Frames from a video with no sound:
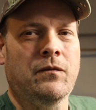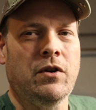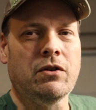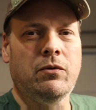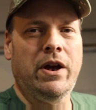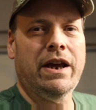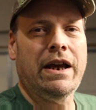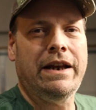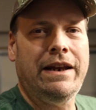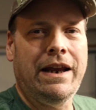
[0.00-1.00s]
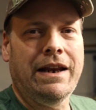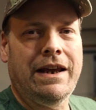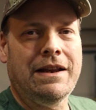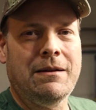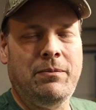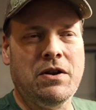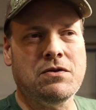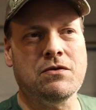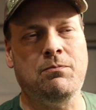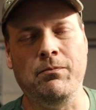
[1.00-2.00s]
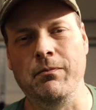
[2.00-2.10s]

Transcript: real quick, I did get the pictures,